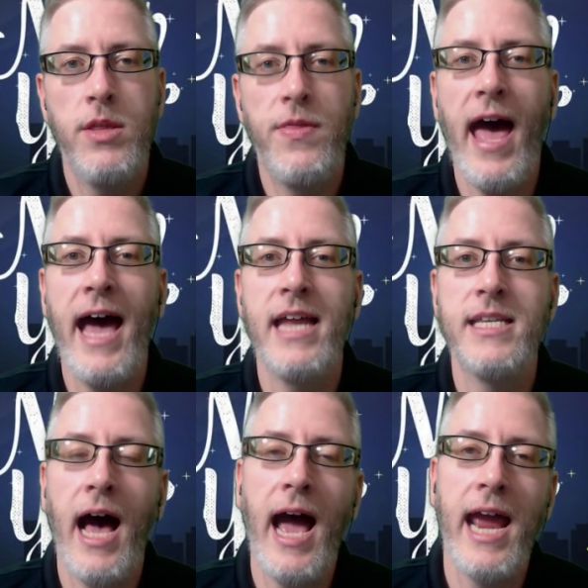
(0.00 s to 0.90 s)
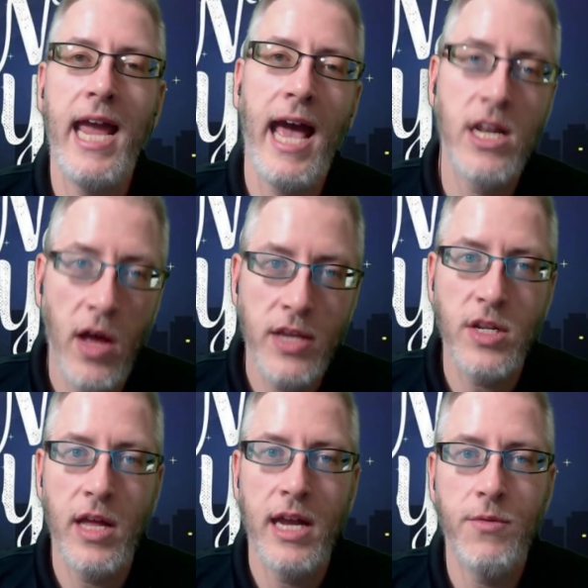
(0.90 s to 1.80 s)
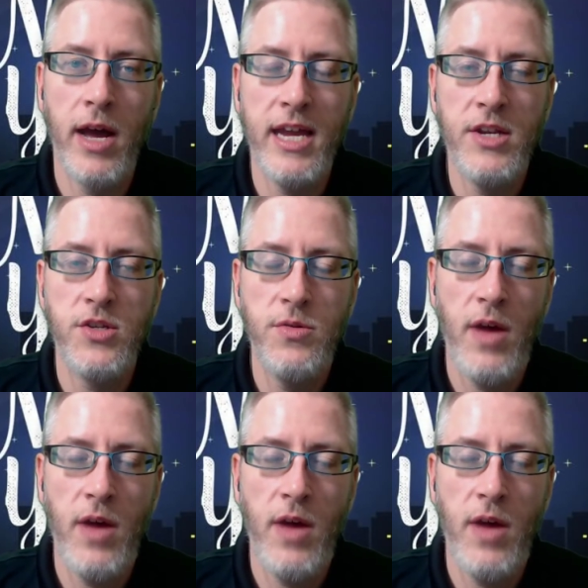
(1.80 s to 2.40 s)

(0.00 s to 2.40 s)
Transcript: that I had lost a lot of weight.